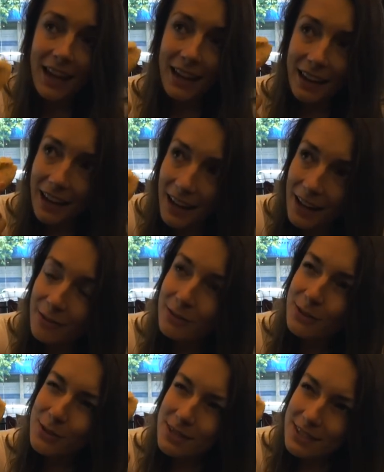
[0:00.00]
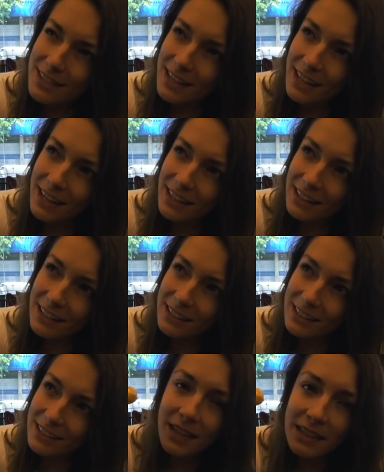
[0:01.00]
And I have to say,
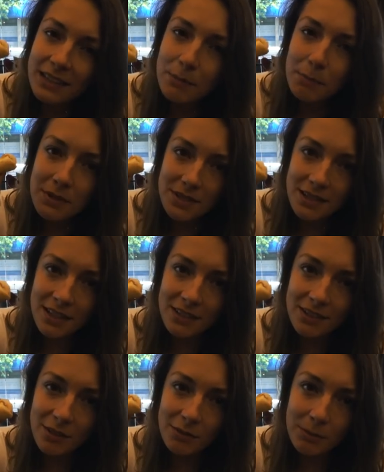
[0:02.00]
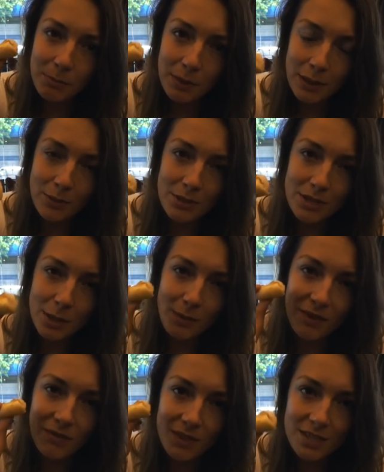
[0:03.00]
ninety percent of the bakeries that
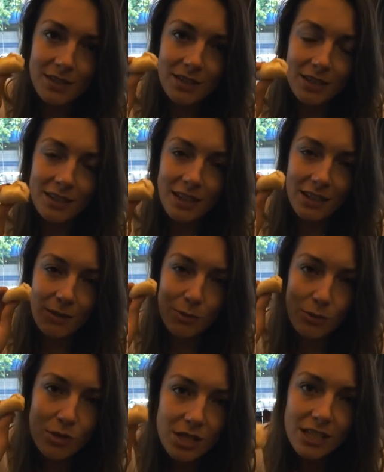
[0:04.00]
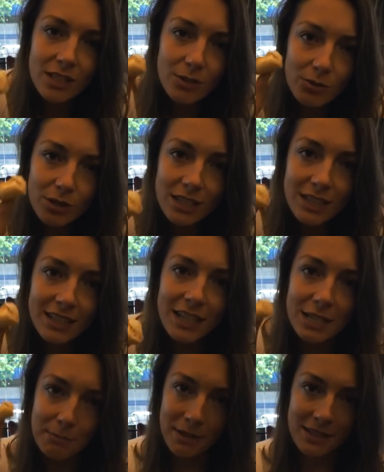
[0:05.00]
we visited had really, really nice